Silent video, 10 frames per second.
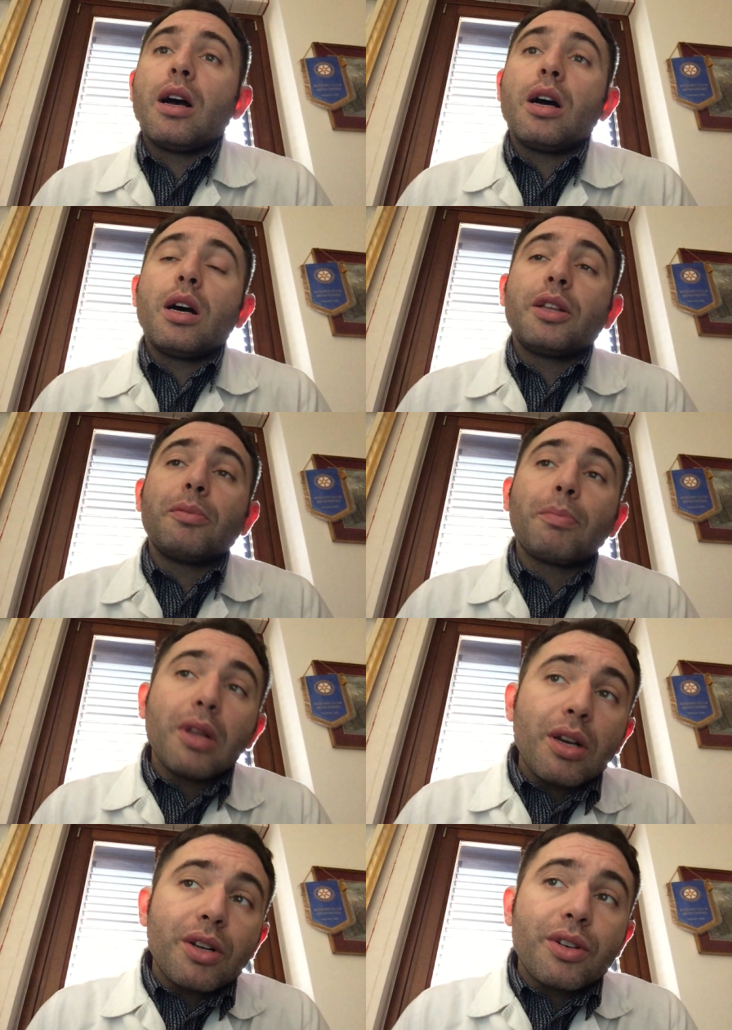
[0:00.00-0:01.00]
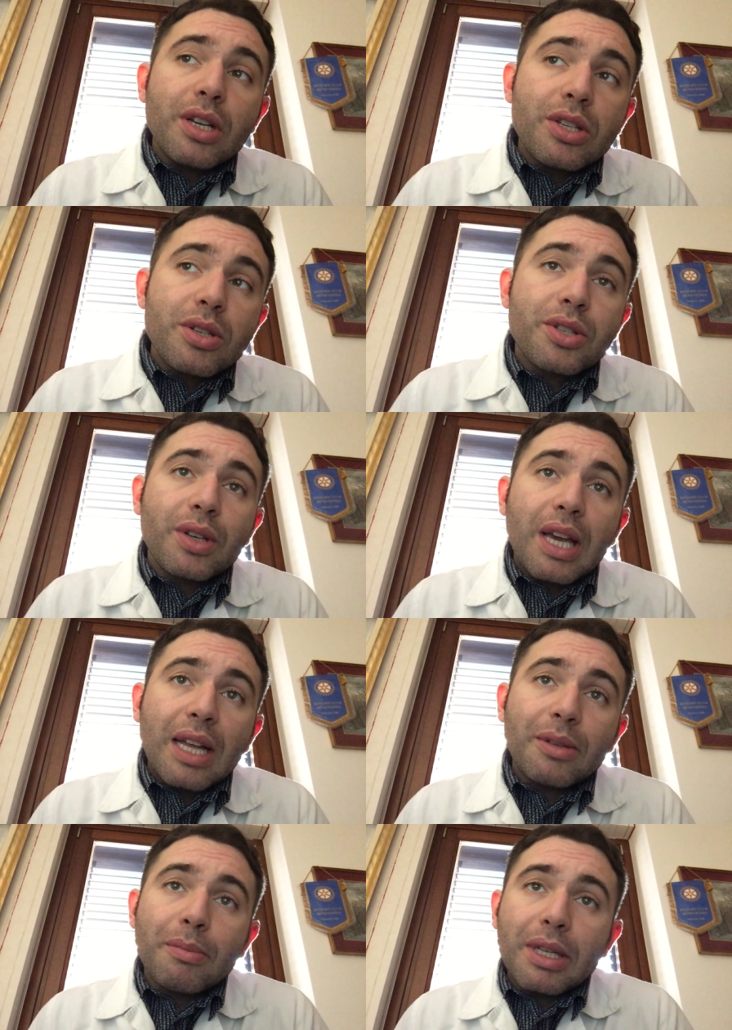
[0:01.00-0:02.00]
The plunger is used to
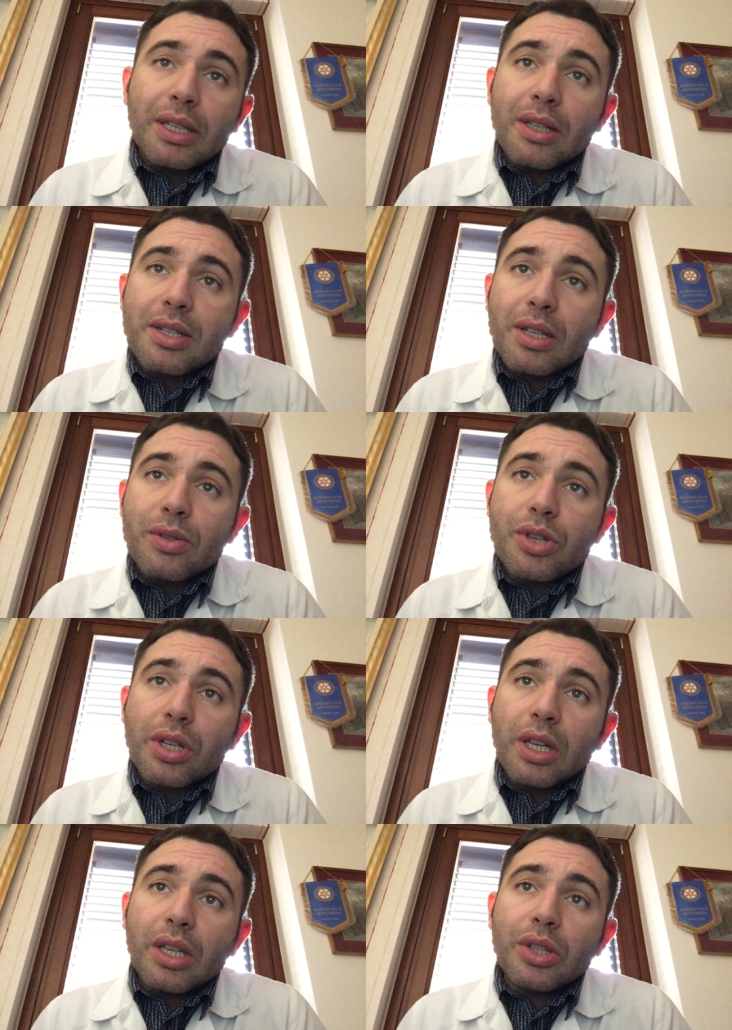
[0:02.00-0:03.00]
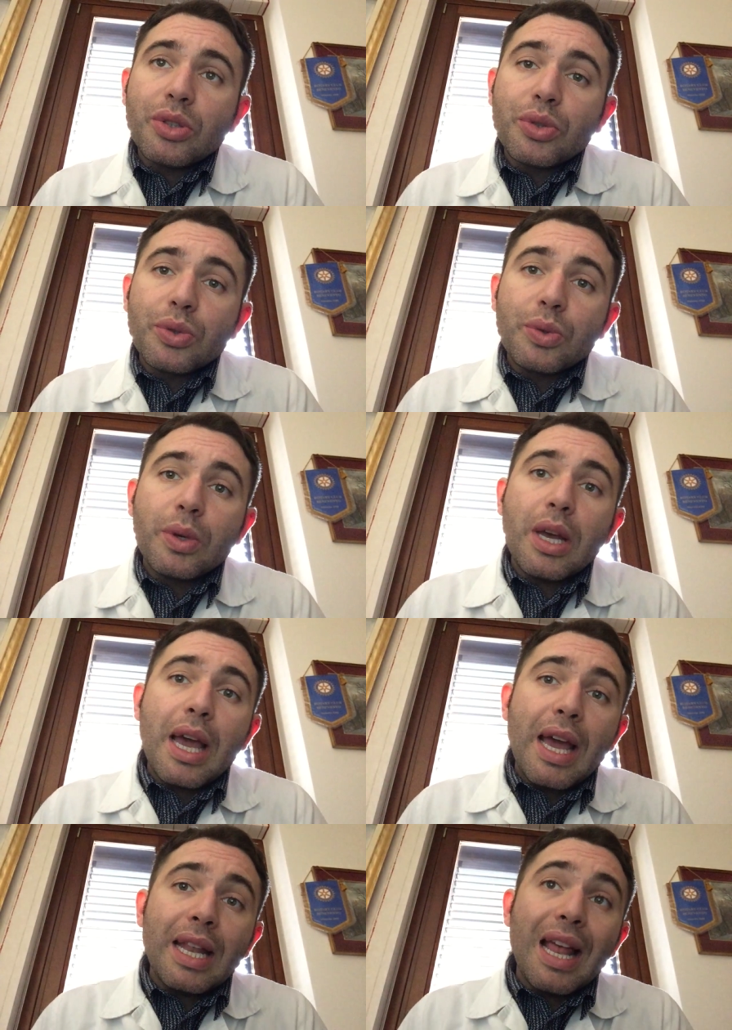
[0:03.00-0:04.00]
get the medical solution into
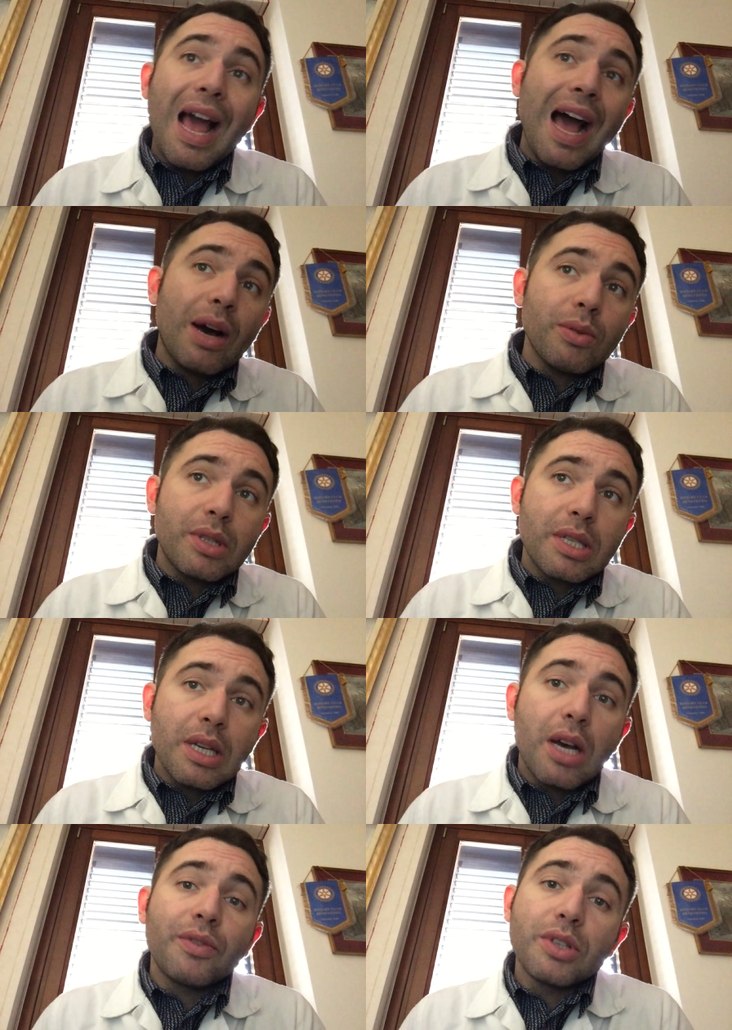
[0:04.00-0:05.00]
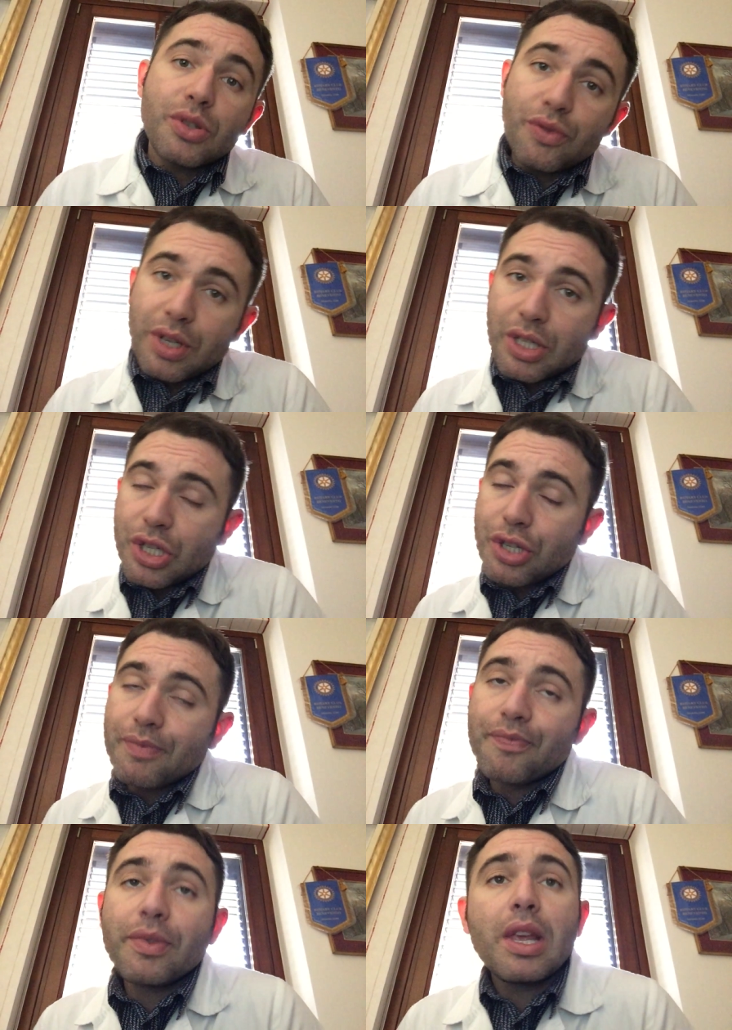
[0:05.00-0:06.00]
and out of the
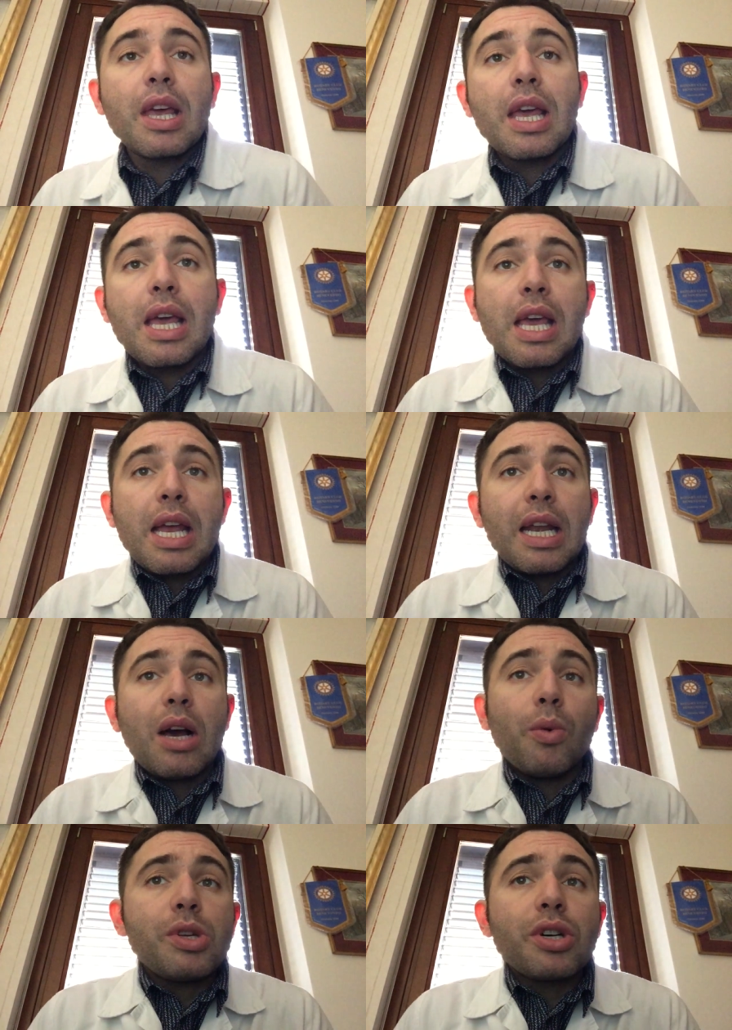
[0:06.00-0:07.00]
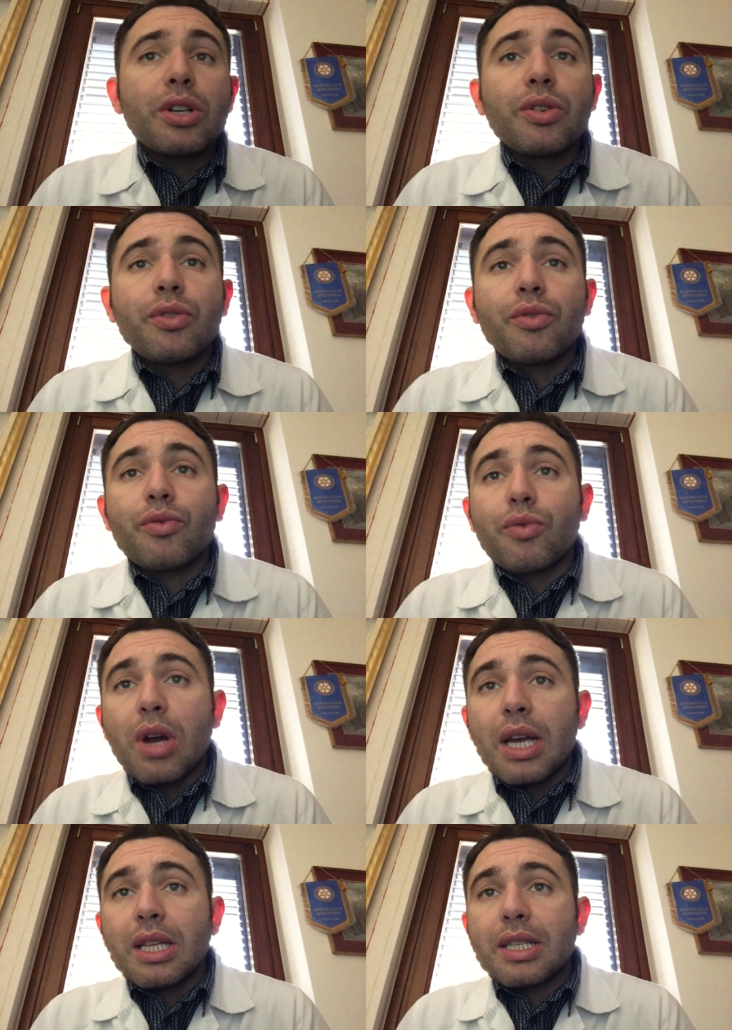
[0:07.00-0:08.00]
syringe. Now, which are the
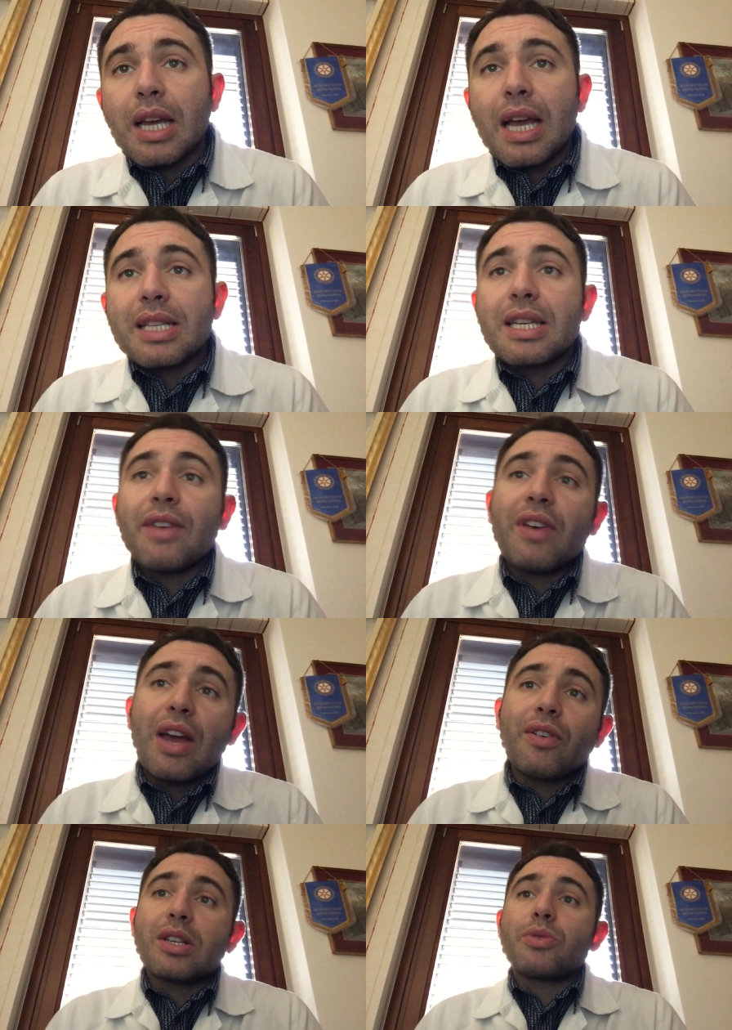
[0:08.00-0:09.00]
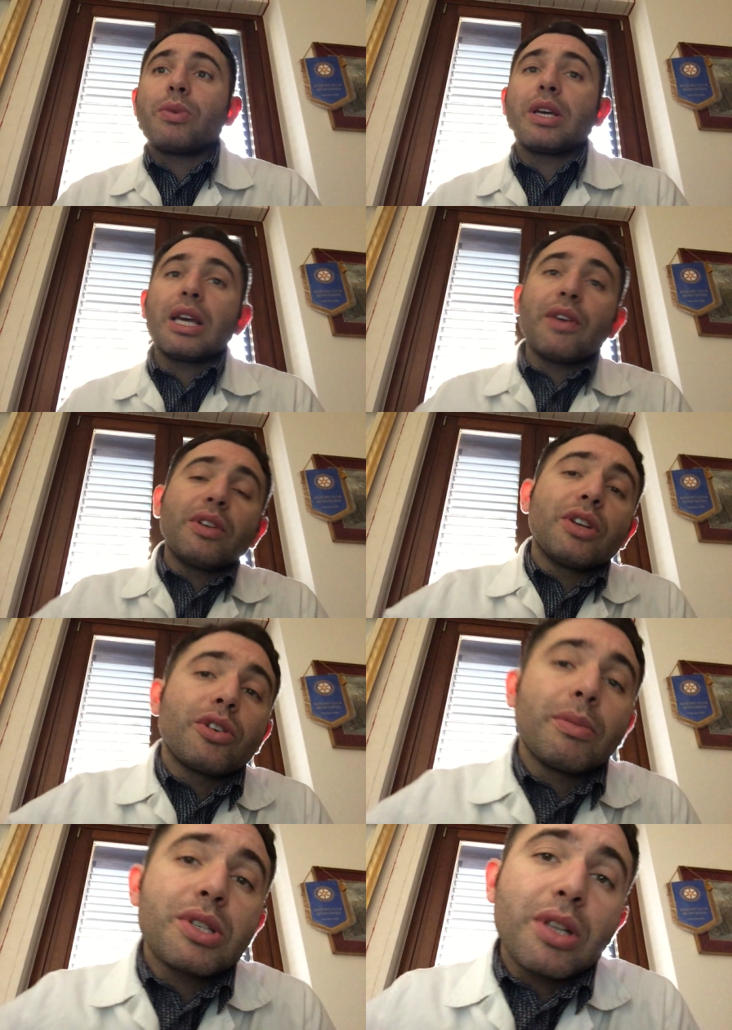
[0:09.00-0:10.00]
right and safe areas we can give an
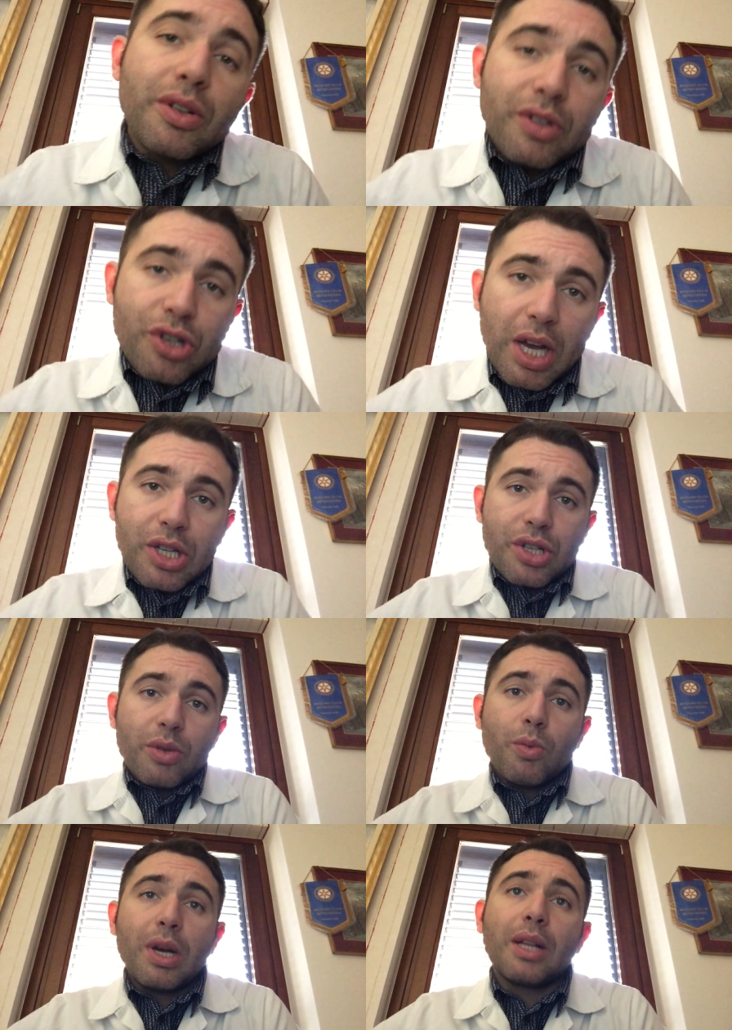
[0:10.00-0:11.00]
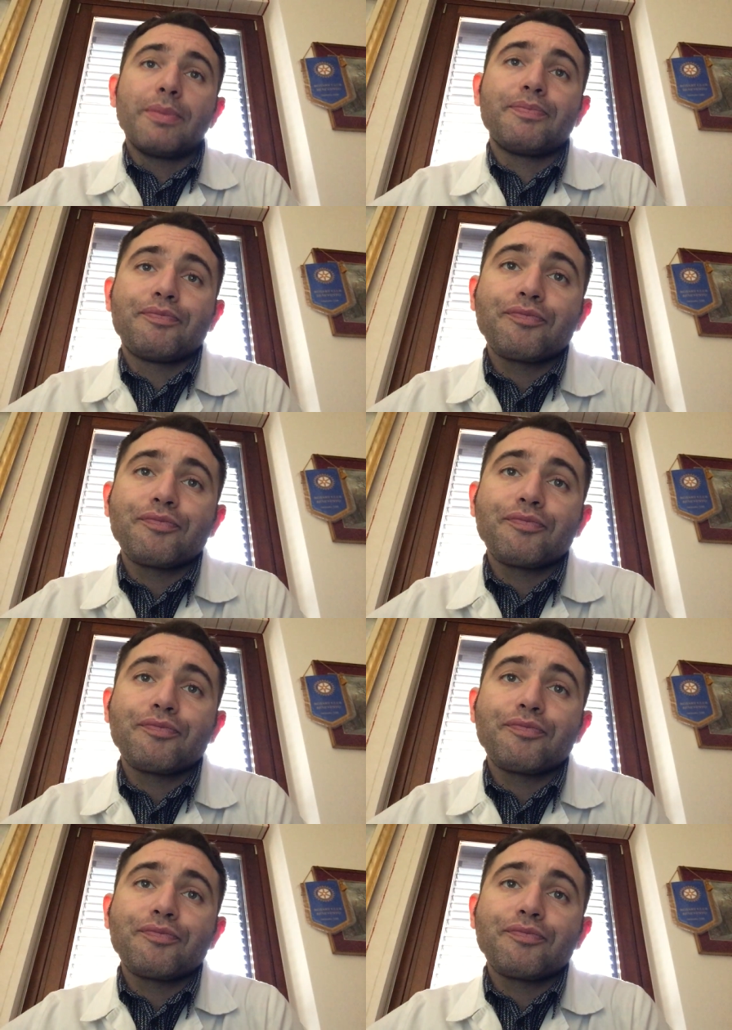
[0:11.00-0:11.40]
intramuscular injection? Well,